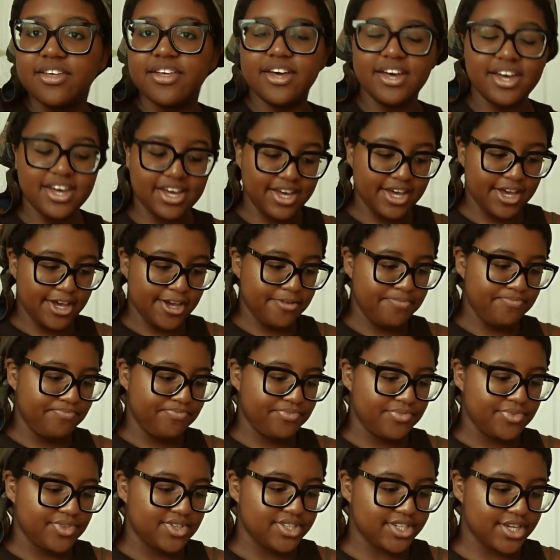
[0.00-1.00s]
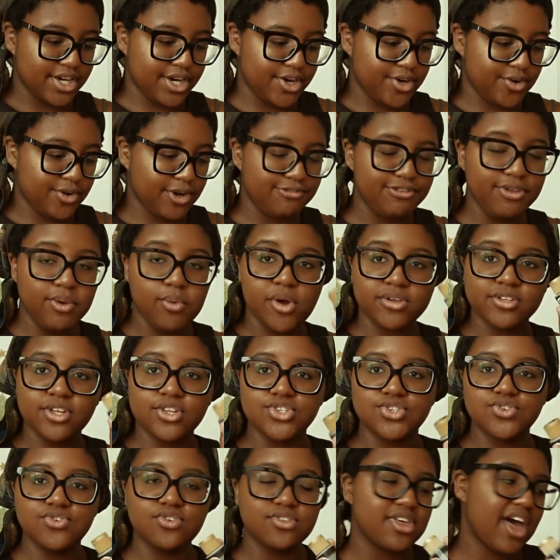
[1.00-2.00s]
So if you want to
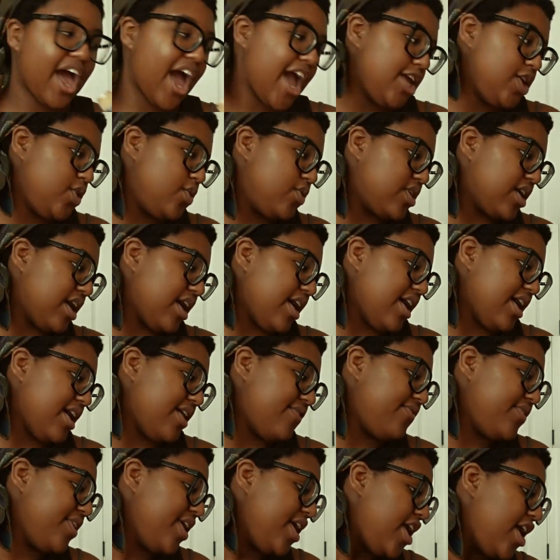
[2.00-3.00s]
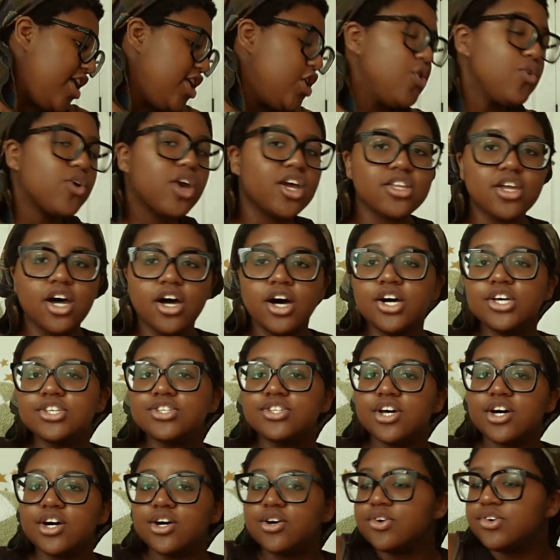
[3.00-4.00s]
do that, you can. You can
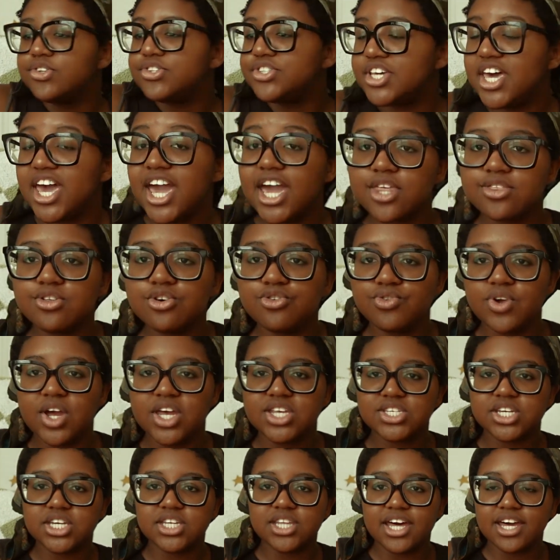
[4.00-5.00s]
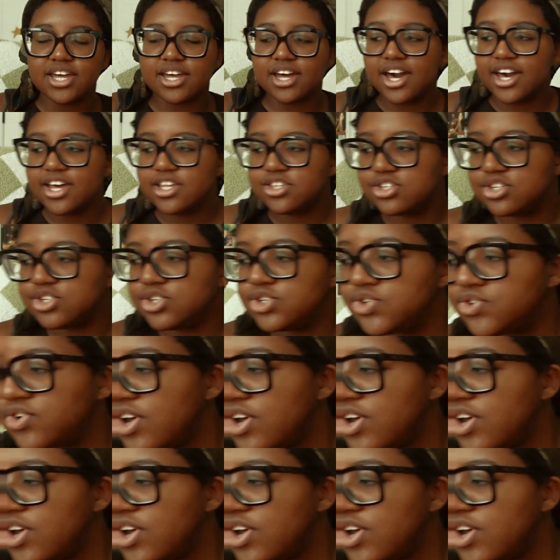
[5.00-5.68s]
also take the risk like I do